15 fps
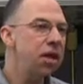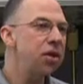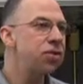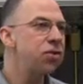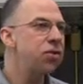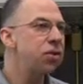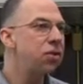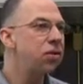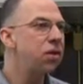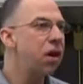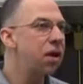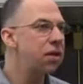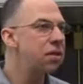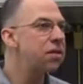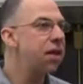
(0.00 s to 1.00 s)
issue
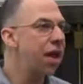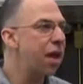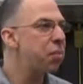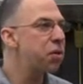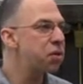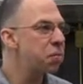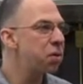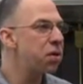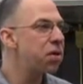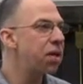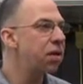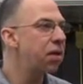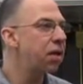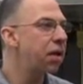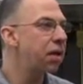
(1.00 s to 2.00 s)
on this campus
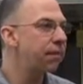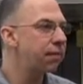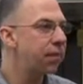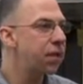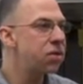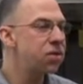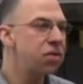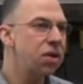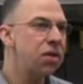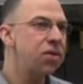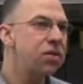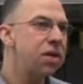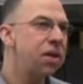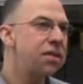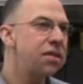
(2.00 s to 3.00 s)
particularly,
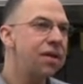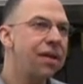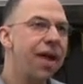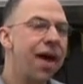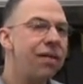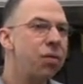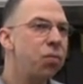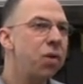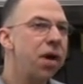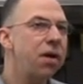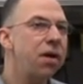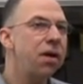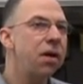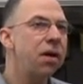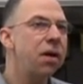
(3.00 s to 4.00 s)
it's alive and
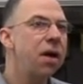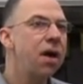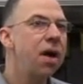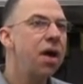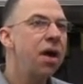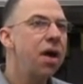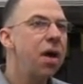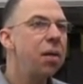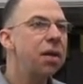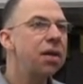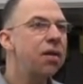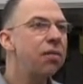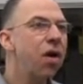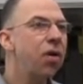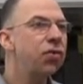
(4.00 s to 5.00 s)
well here, but
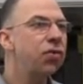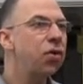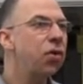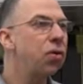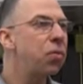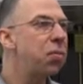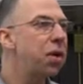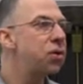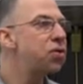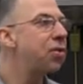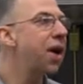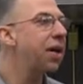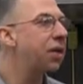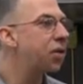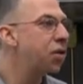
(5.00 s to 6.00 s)
they've also been
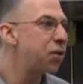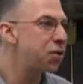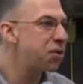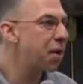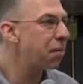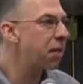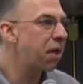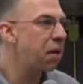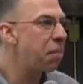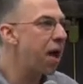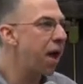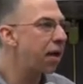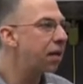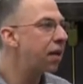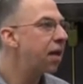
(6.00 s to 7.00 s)
trying to do something
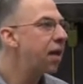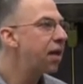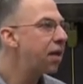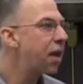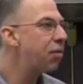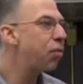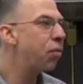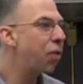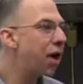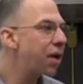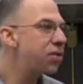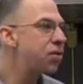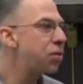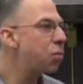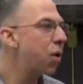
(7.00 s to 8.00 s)
about it. They've
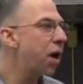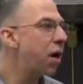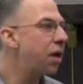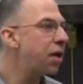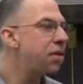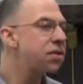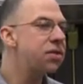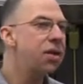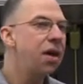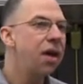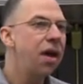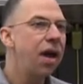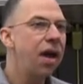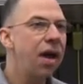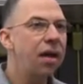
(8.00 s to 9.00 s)
raised awareness,
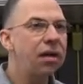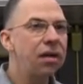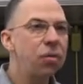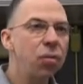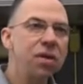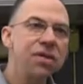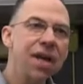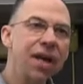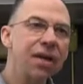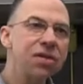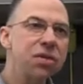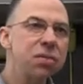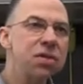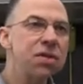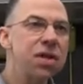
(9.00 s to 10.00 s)
and we're taking
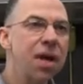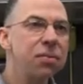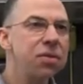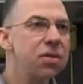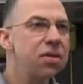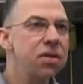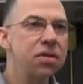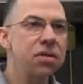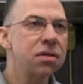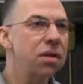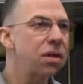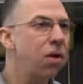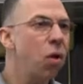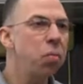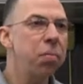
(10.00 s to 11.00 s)
some steps to just
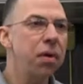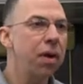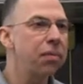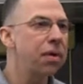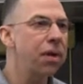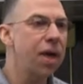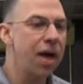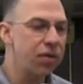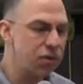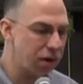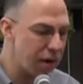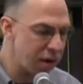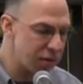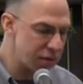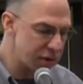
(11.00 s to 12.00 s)
open up the lines
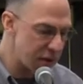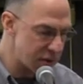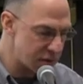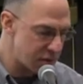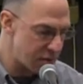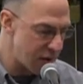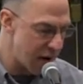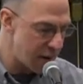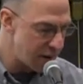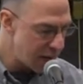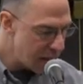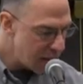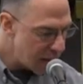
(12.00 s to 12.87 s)
of conversation, right?